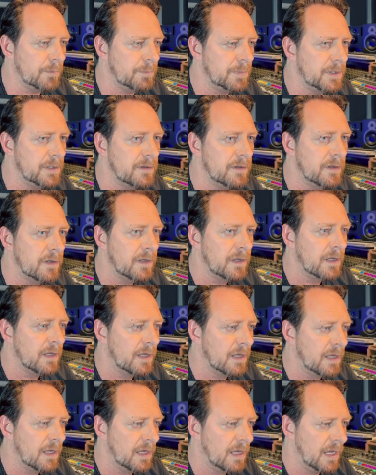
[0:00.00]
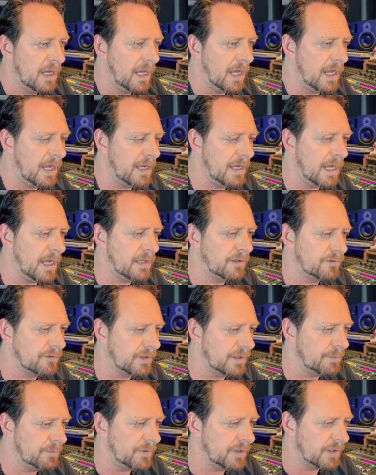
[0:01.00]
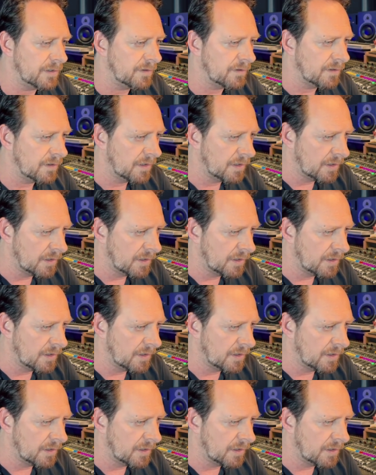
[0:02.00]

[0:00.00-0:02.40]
beat, I trimmed it.